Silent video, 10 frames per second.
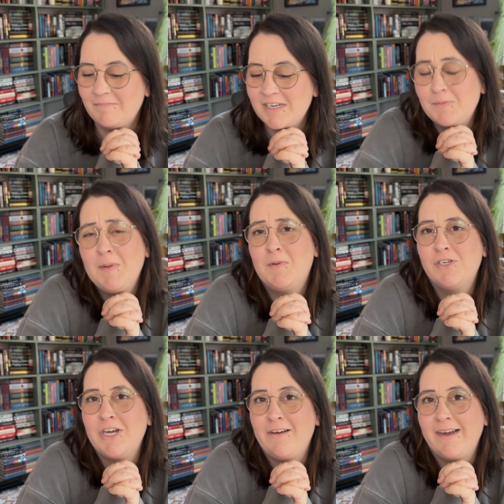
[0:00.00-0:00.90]
just people
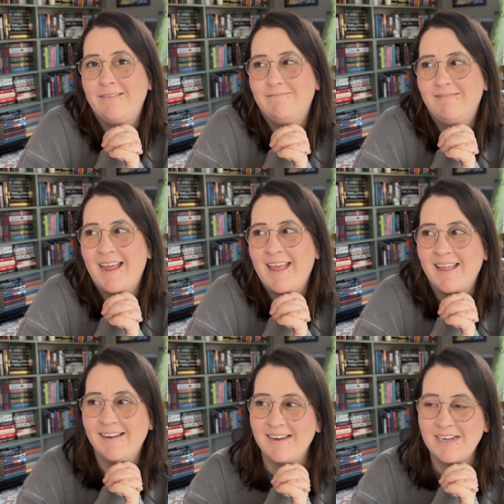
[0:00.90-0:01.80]
sharing
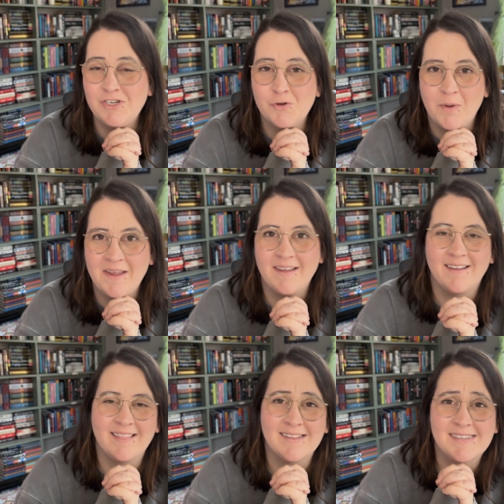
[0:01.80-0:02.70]
and
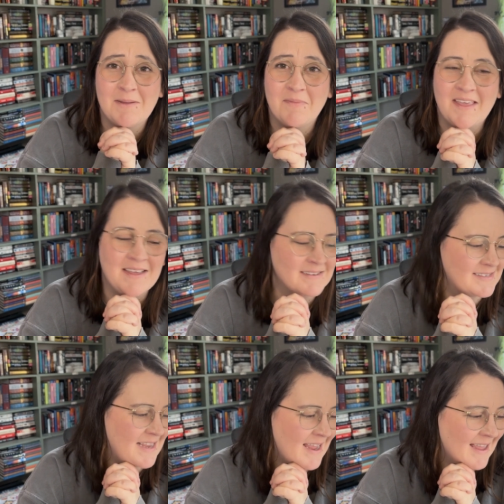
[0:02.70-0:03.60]
enjoying the same
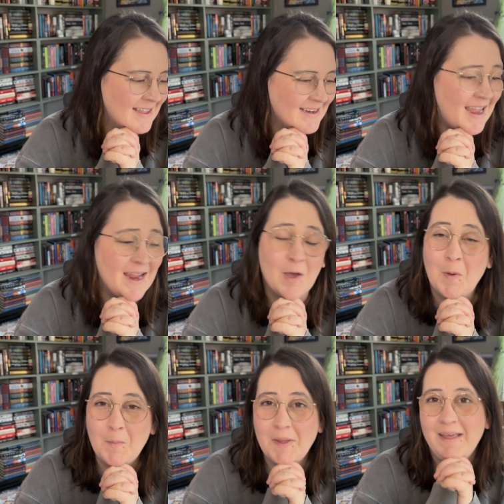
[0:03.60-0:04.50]
things, and I
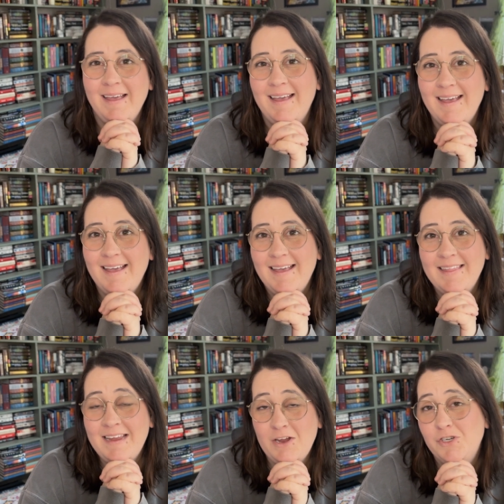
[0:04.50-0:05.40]
hope
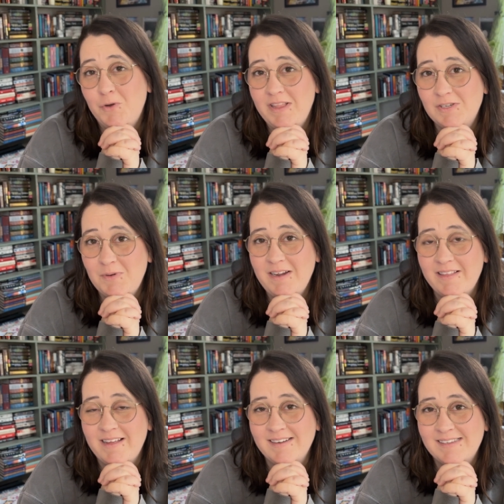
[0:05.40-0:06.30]
you enjoyed this
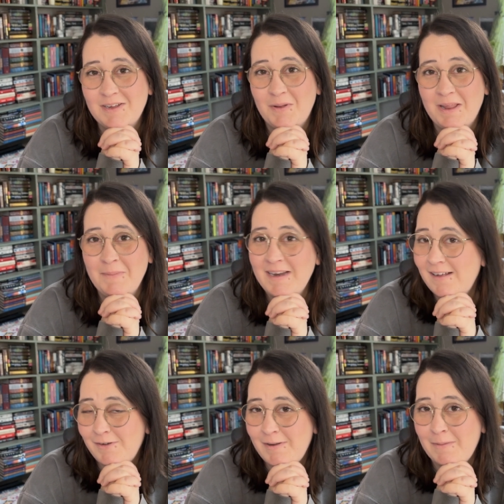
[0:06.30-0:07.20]
readathon. So let me
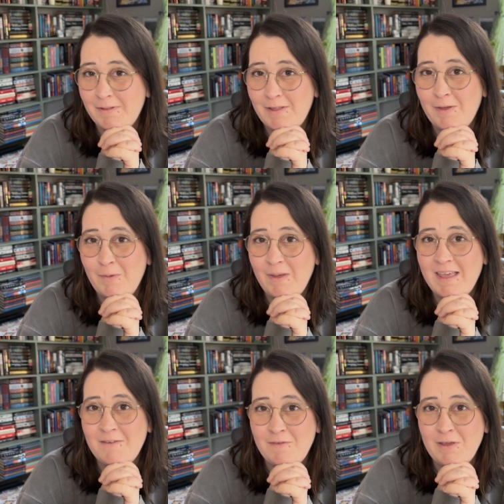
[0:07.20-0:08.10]
know down below
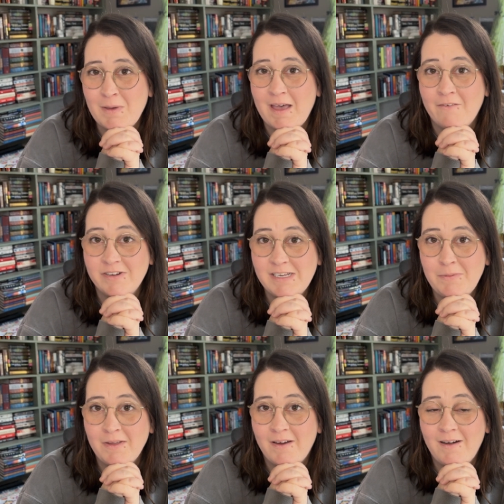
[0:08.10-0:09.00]
if you have a
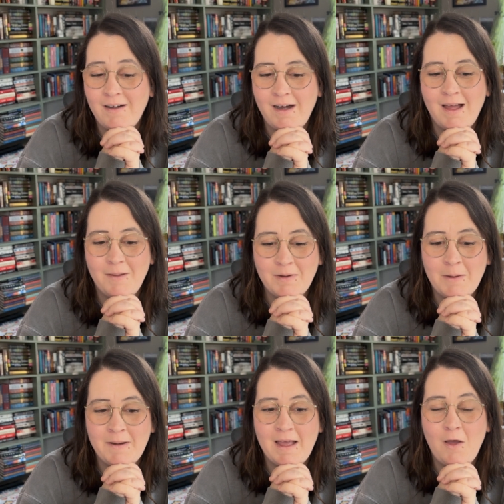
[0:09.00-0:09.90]
TBR
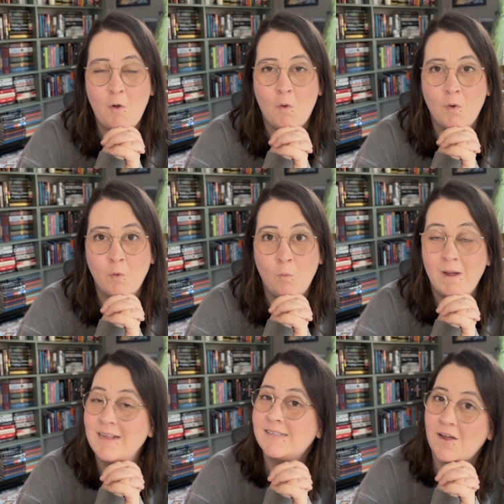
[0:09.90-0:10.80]
coming out, or
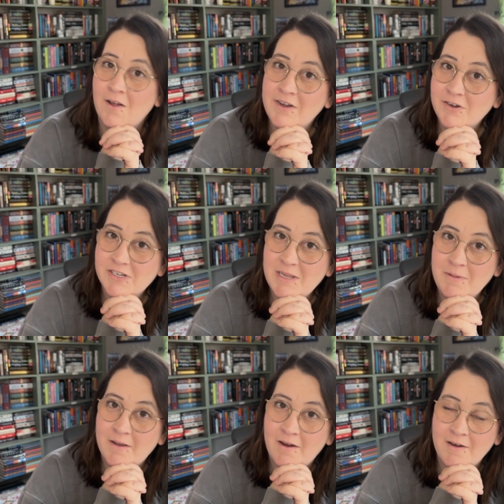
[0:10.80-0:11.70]
what is on your
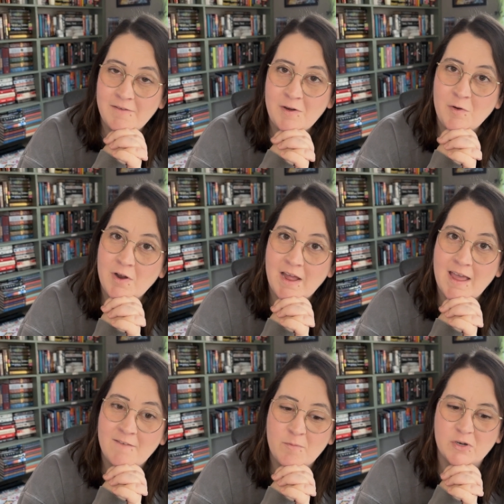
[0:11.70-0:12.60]
TBR. If you do not
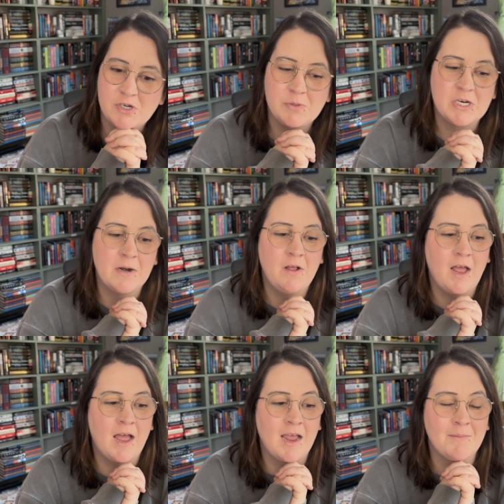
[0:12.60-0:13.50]
have a booktube channel,
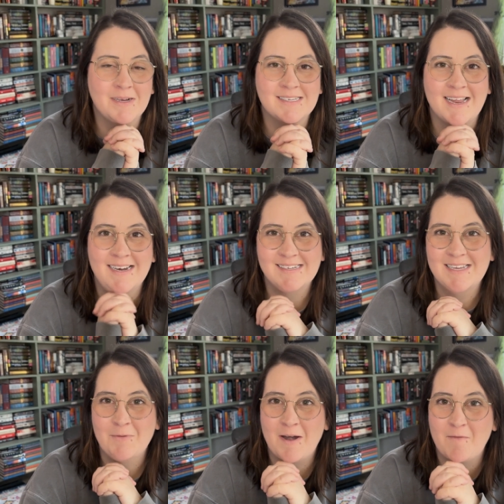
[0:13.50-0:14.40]
I'm excited to
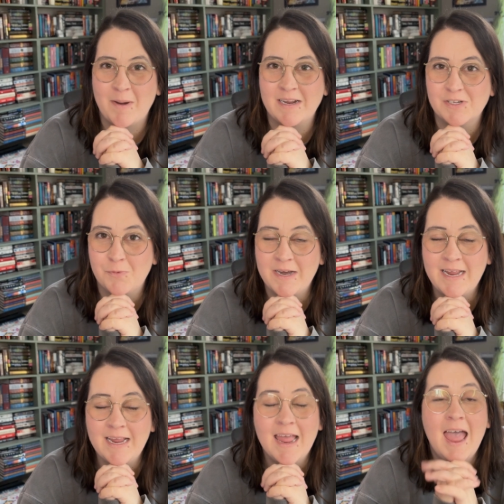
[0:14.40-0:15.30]
see what everybody is reading.